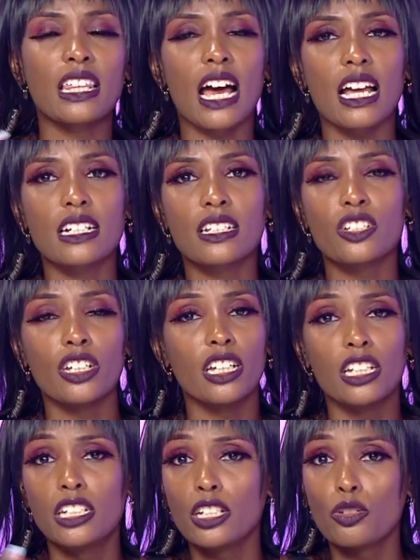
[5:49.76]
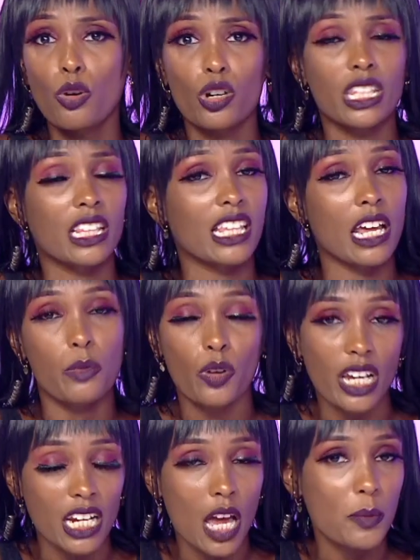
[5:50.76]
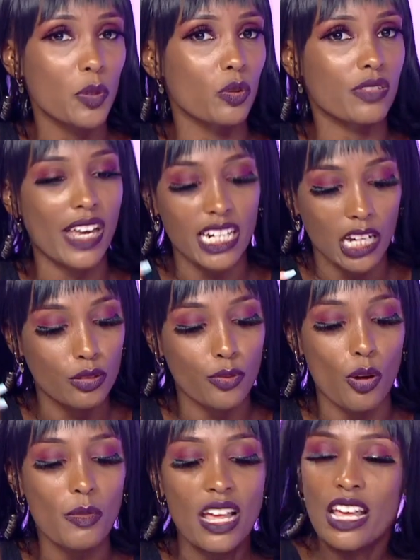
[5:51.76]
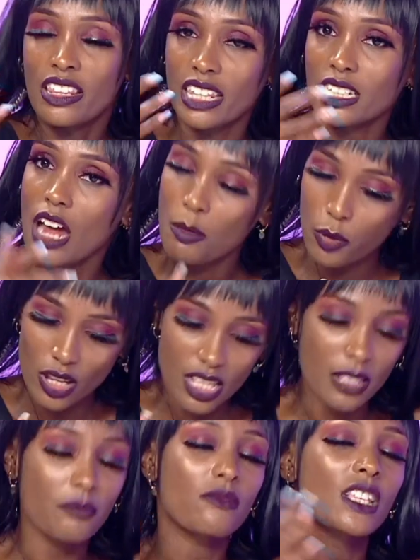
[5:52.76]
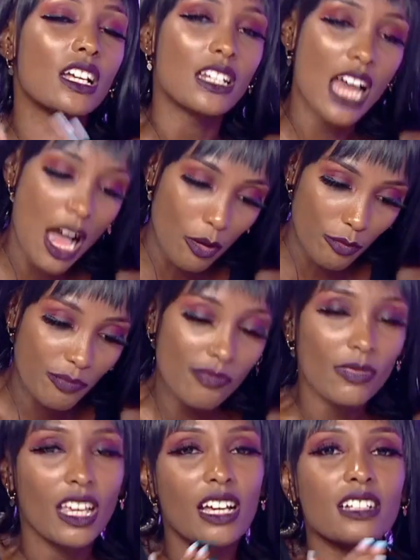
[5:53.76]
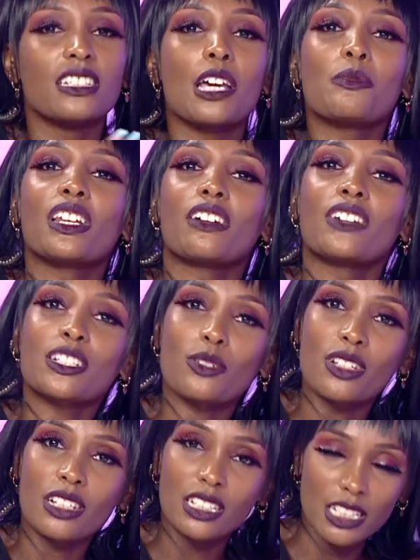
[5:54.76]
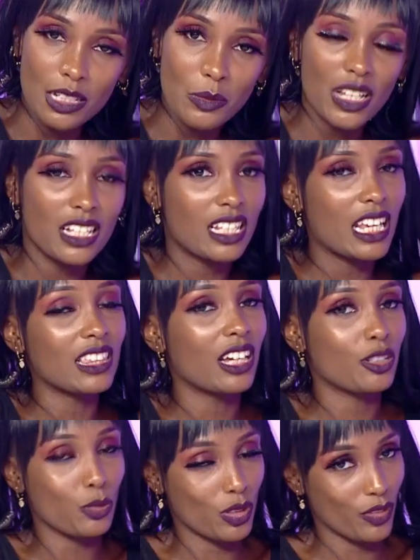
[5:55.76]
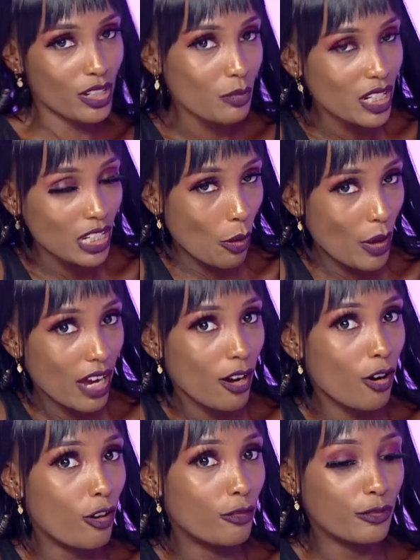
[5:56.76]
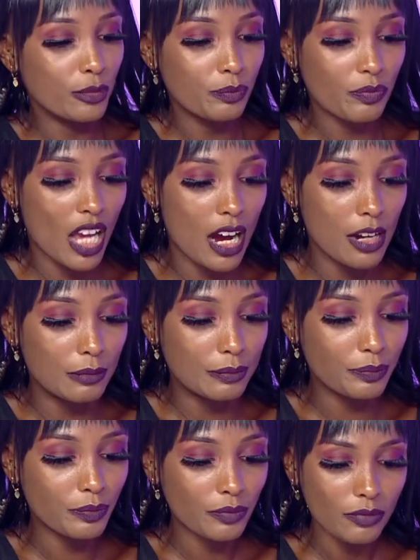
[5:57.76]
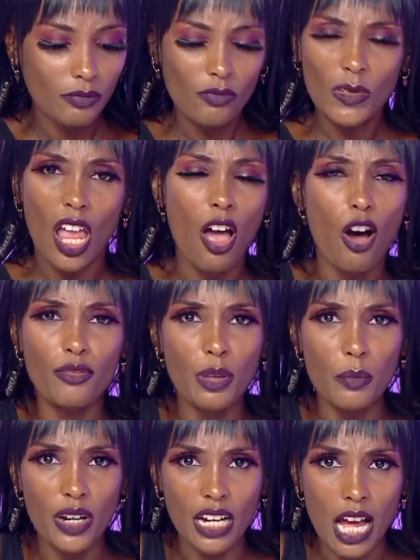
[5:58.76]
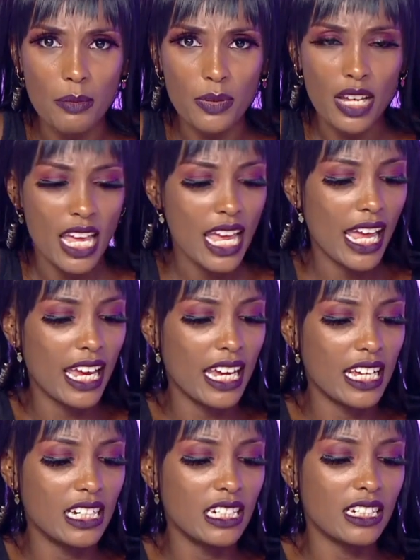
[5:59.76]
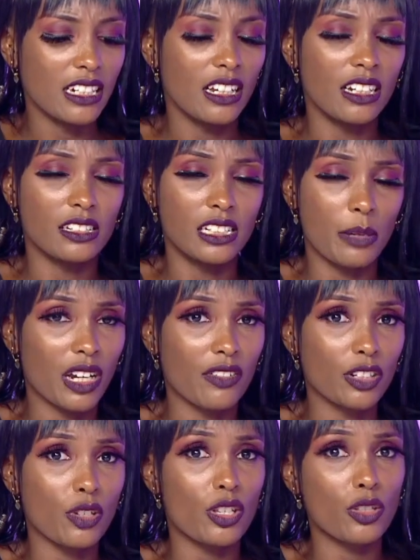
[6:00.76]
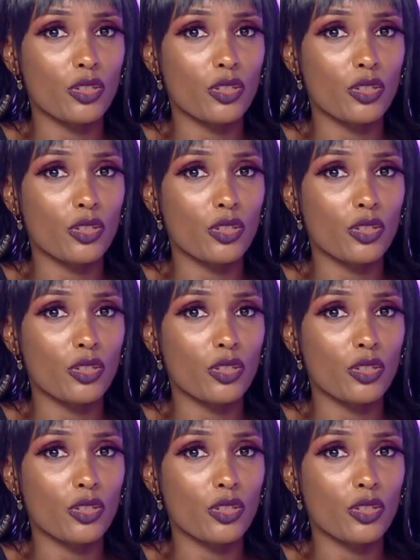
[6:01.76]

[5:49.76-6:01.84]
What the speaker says: that he didn't know that they had broken up. He was finding out from the tabloids. Oh. Now, Demi Lovato's team is saying that he was very much aware of the breakup, and Demi Lovato is